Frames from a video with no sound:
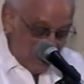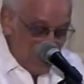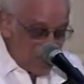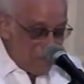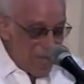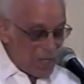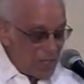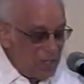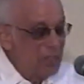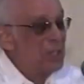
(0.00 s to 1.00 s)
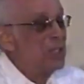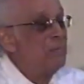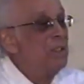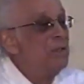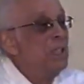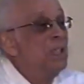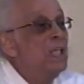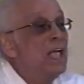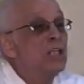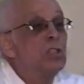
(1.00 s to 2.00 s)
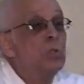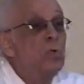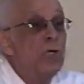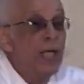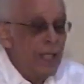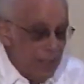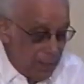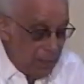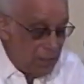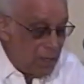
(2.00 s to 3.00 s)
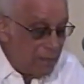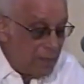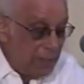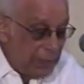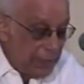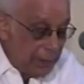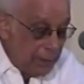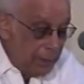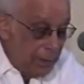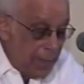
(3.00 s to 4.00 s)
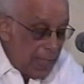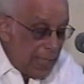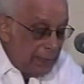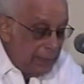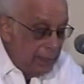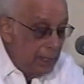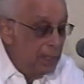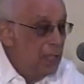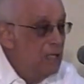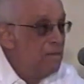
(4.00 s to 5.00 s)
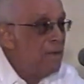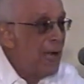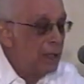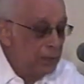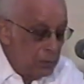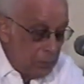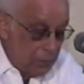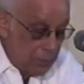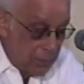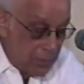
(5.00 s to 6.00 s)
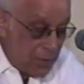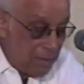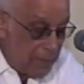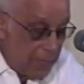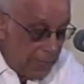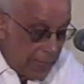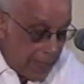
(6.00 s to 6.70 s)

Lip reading: We need to make the distinction between de jure sovereignty and de facto sovereignty.